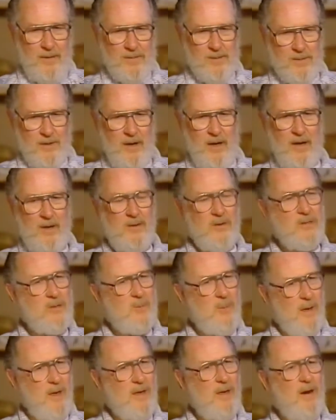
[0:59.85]
started to
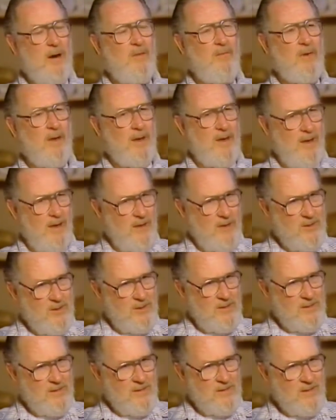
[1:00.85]
spend our
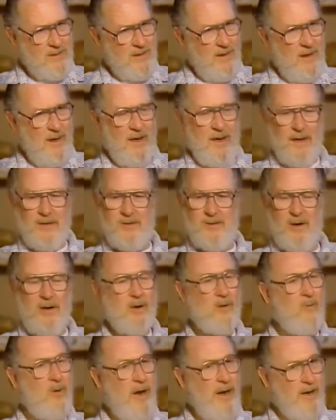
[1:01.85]
vacations. I
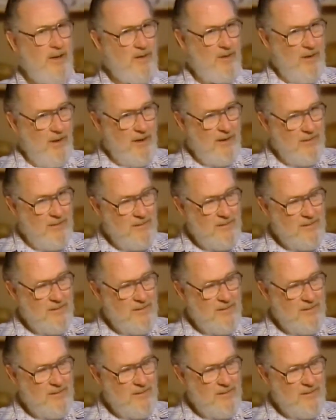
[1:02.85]
started writing letters,